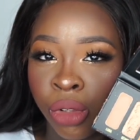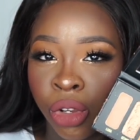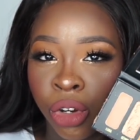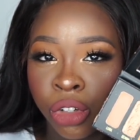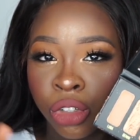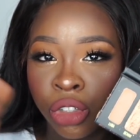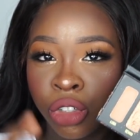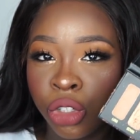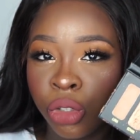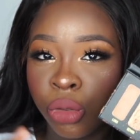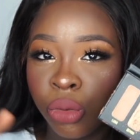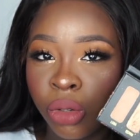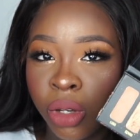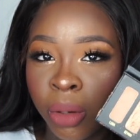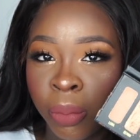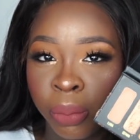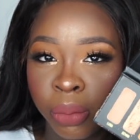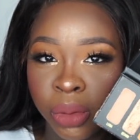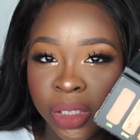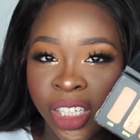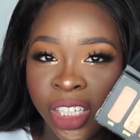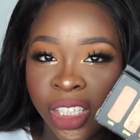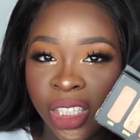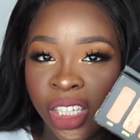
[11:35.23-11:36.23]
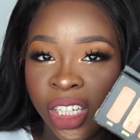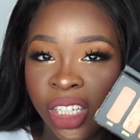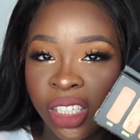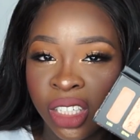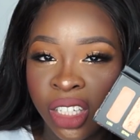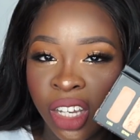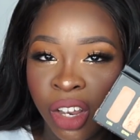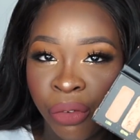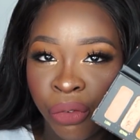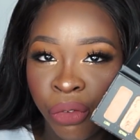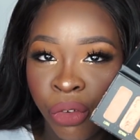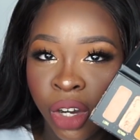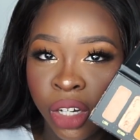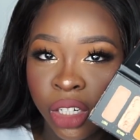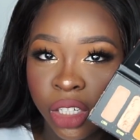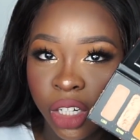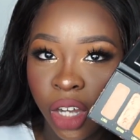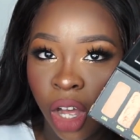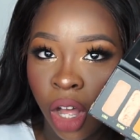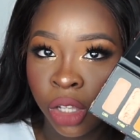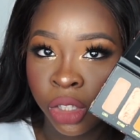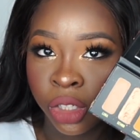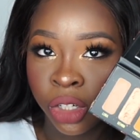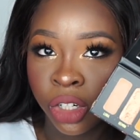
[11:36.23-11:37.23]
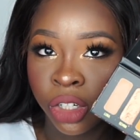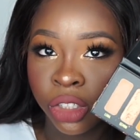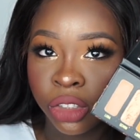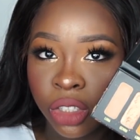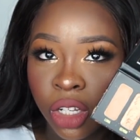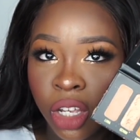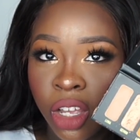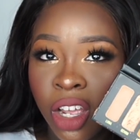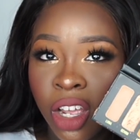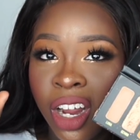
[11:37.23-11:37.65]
They're two completely different colors.